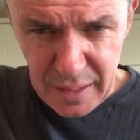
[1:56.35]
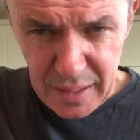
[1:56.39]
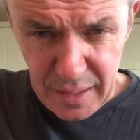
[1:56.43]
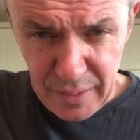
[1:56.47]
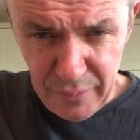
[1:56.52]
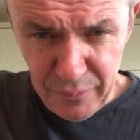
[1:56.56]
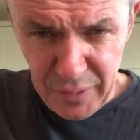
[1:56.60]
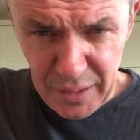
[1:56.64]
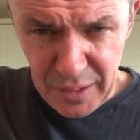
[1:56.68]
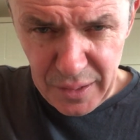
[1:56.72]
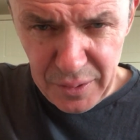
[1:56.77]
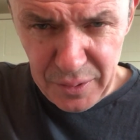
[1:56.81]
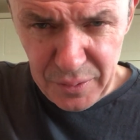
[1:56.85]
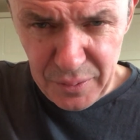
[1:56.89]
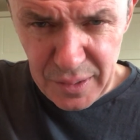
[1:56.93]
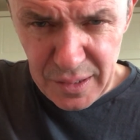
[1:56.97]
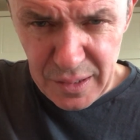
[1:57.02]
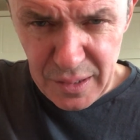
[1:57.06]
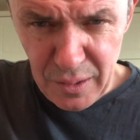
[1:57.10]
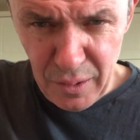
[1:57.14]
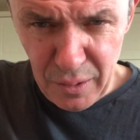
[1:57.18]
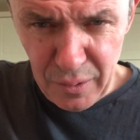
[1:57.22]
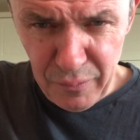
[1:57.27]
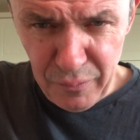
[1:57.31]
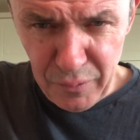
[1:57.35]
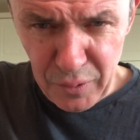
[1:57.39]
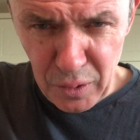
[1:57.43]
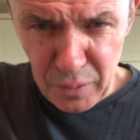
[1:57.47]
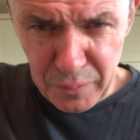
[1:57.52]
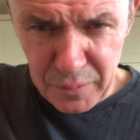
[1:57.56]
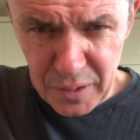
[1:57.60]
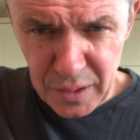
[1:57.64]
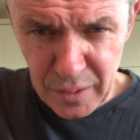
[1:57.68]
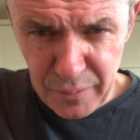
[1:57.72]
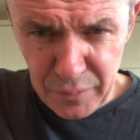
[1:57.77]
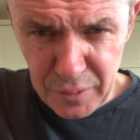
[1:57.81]
and finger 3 is not
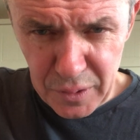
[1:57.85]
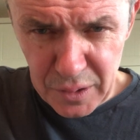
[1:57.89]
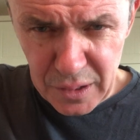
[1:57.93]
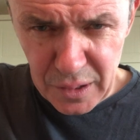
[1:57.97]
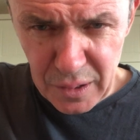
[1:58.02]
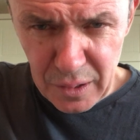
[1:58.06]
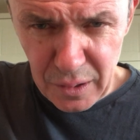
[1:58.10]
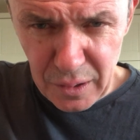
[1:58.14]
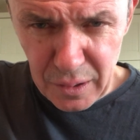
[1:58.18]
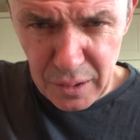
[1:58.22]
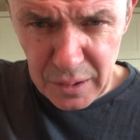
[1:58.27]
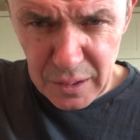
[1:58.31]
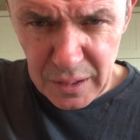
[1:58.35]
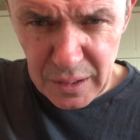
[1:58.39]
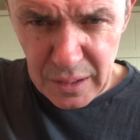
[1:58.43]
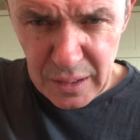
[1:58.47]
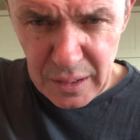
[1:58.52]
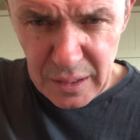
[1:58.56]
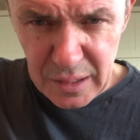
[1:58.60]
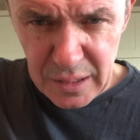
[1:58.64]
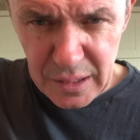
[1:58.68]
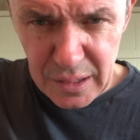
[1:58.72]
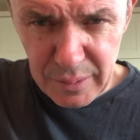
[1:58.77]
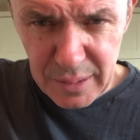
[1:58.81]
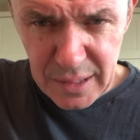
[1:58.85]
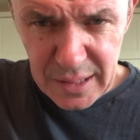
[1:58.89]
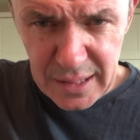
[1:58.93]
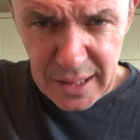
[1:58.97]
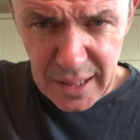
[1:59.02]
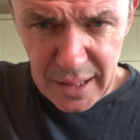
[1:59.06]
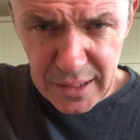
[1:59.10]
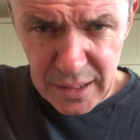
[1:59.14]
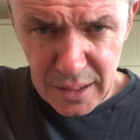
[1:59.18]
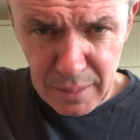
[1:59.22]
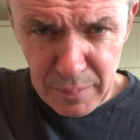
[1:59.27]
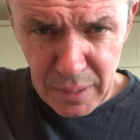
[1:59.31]
involved in the first chord, so it's
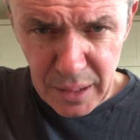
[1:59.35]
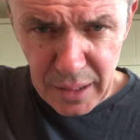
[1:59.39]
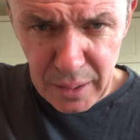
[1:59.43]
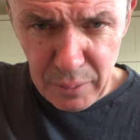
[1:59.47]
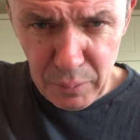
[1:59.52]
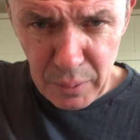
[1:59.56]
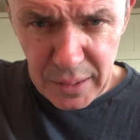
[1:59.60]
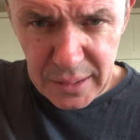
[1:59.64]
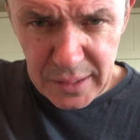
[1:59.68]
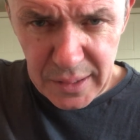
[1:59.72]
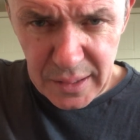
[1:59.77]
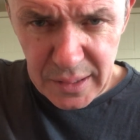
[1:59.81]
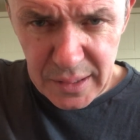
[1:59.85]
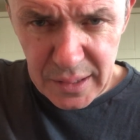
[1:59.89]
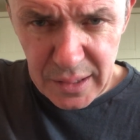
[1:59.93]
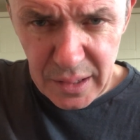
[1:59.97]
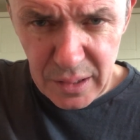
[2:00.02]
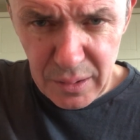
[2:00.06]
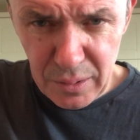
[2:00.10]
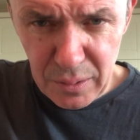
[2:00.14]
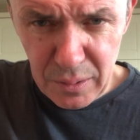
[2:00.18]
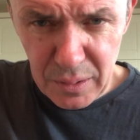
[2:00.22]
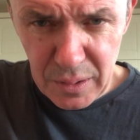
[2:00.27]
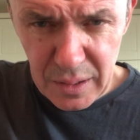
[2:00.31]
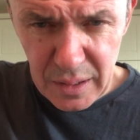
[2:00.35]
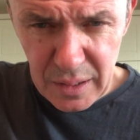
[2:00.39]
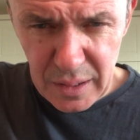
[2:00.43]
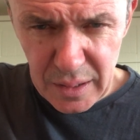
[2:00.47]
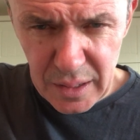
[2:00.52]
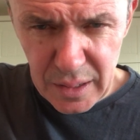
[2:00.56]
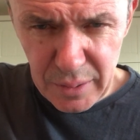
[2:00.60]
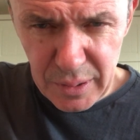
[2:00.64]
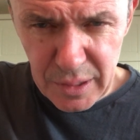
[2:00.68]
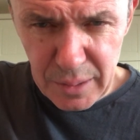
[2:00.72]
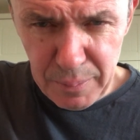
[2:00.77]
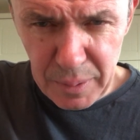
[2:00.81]
standing by waiting to go
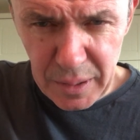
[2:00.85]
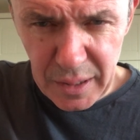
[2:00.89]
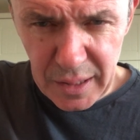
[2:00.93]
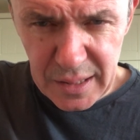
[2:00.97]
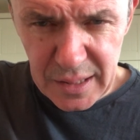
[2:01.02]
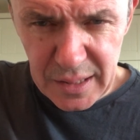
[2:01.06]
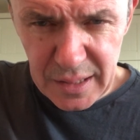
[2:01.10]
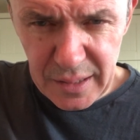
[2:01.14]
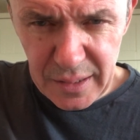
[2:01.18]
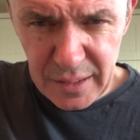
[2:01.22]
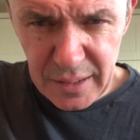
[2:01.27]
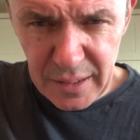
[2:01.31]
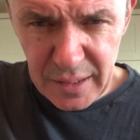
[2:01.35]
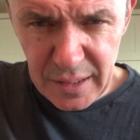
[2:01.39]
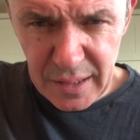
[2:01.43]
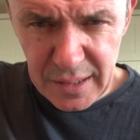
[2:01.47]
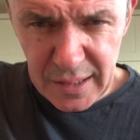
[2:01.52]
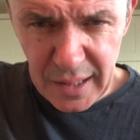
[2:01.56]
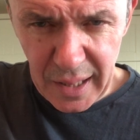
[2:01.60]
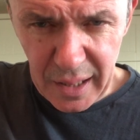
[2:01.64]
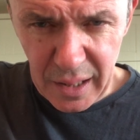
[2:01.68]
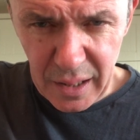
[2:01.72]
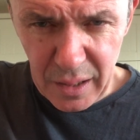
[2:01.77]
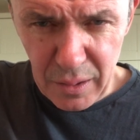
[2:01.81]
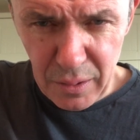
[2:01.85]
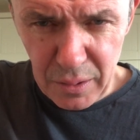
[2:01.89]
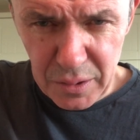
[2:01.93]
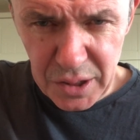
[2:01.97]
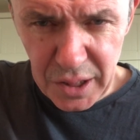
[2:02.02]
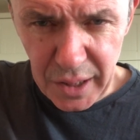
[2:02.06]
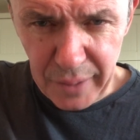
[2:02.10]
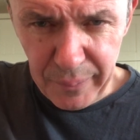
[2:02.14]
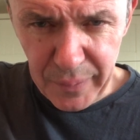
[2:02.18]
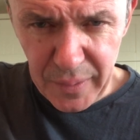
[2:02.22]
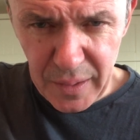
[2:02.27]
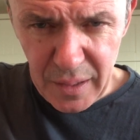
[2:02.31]
to its place in the second chord,
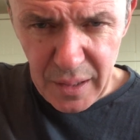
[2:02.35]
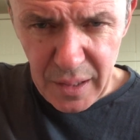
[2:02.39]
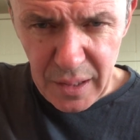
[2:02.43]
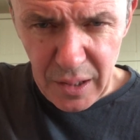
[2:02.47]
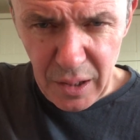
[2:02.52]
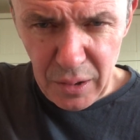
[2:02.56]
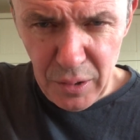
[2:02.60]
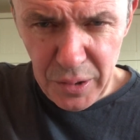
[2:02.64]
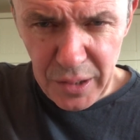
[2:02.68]
G. Now